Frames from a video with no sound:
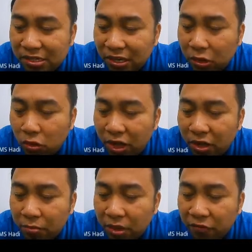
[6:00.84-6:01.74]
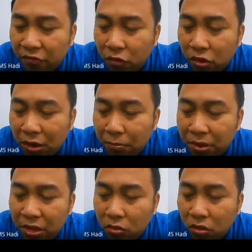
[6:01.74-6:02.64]
a requirement for
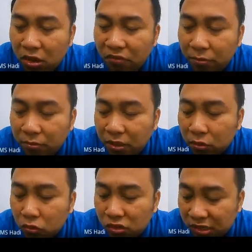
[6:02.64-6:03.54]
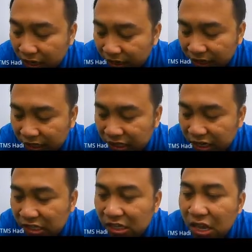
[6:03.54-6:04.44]
company or government to sell their
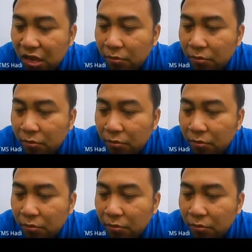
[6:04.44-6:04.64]
shares?